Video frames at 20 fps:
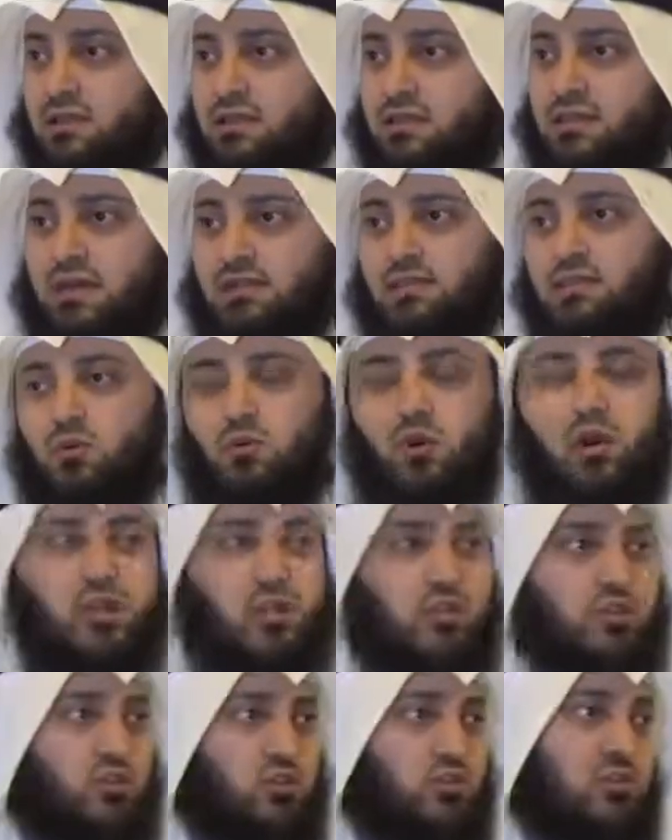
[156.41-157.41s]
that the
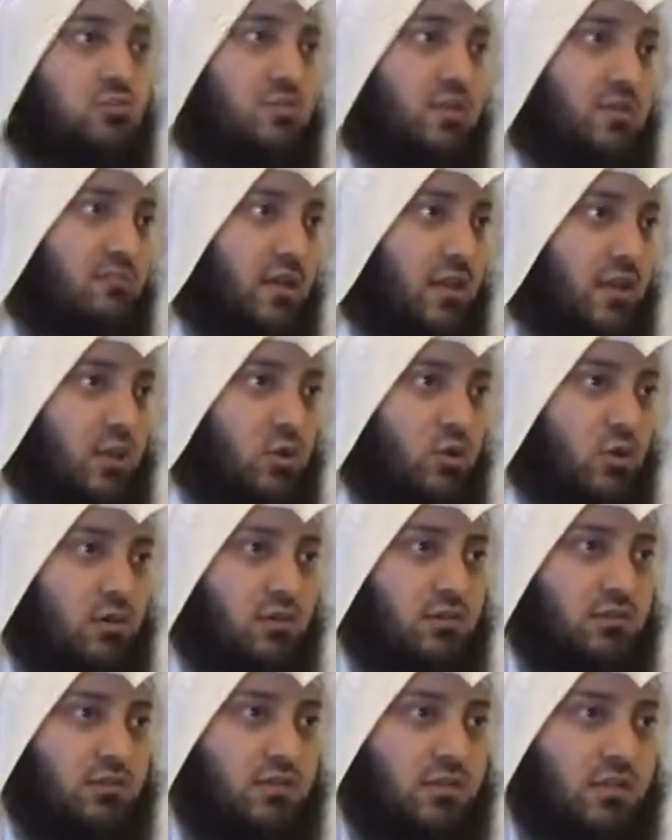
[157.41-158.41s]
water shouldn't be very
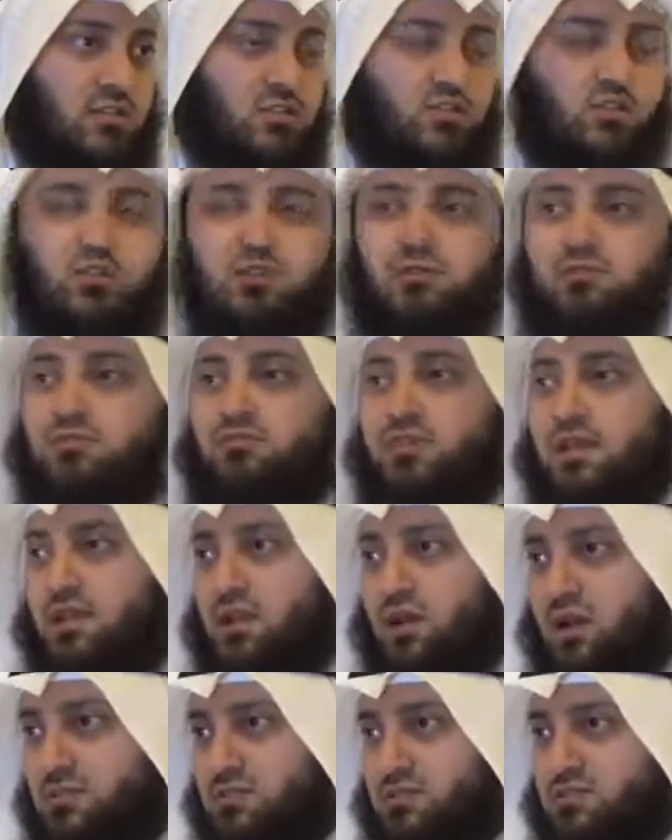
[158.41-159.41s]
cold and it shouldn't be very
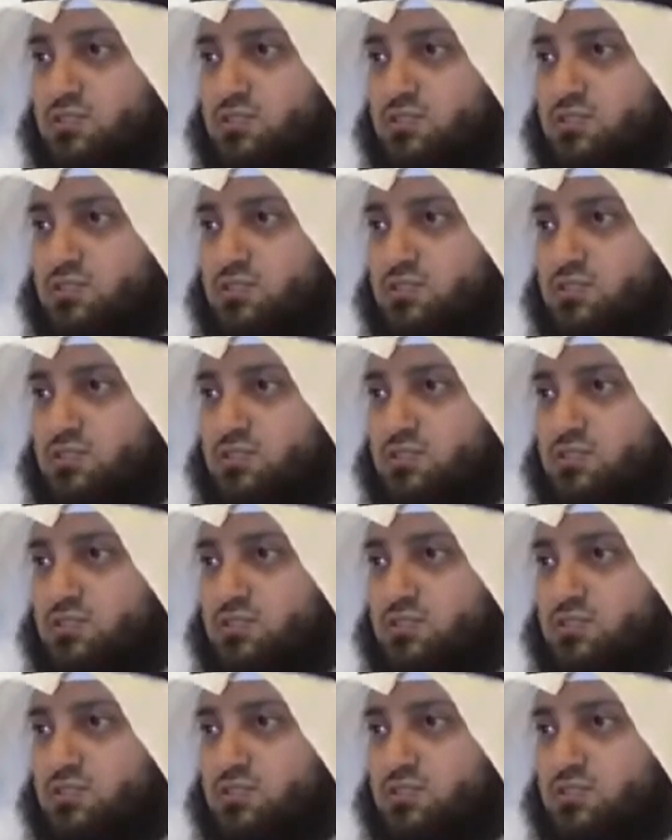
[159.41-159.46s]
hot.